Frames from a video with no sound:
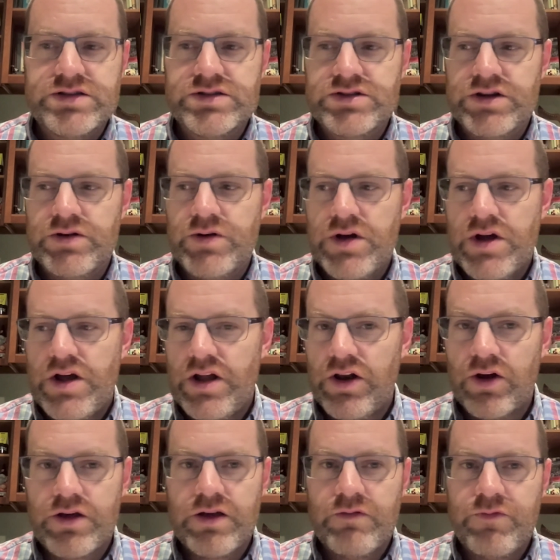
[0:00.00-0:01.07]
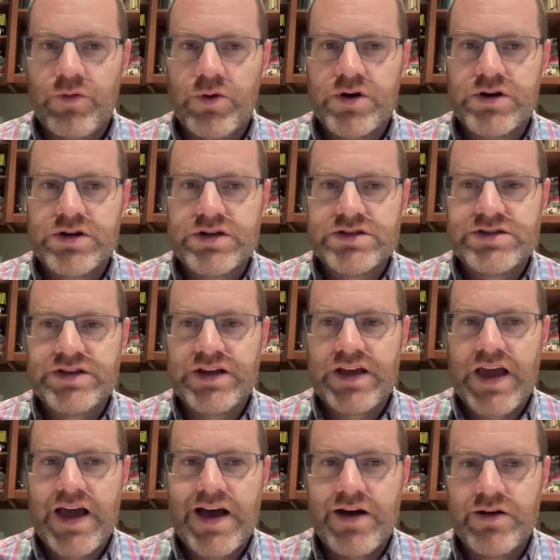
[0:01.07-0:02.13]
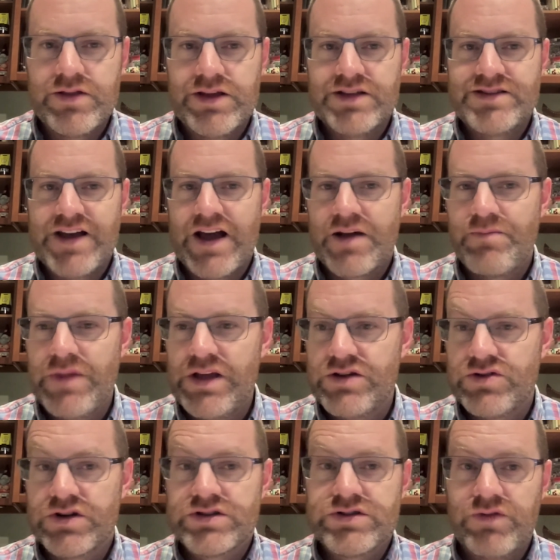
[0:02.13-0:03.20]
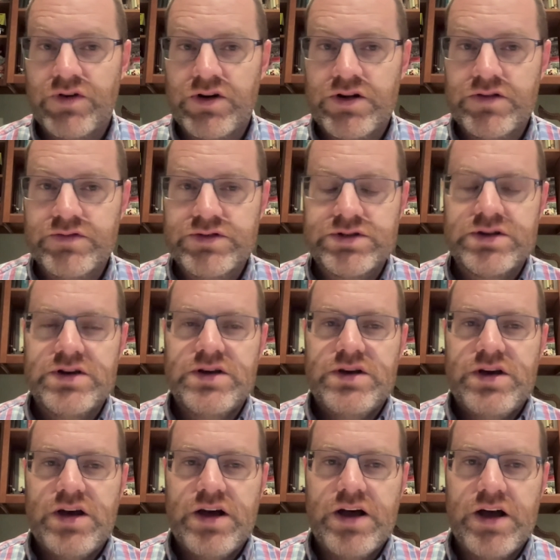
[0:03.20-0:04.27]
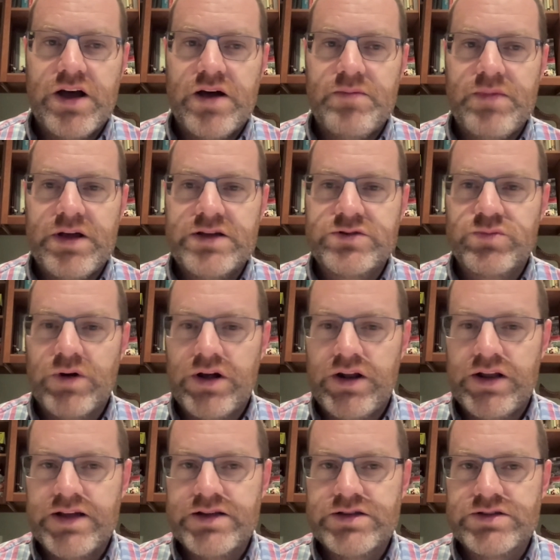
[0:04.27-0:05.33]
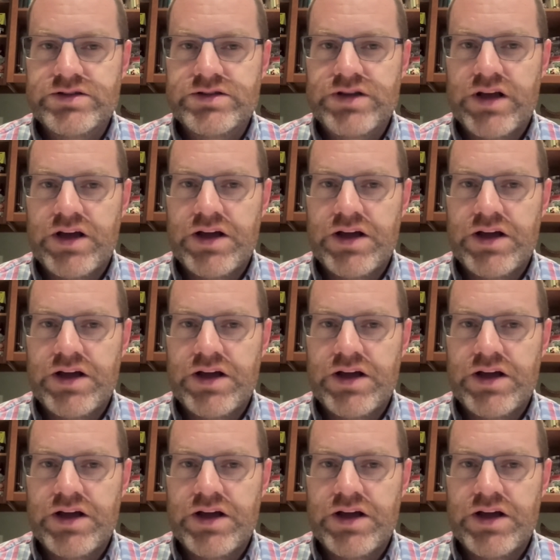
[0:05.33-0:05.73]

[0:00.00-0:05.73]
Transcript: And so looking forward to seeing how the attack matrix evolves, as well as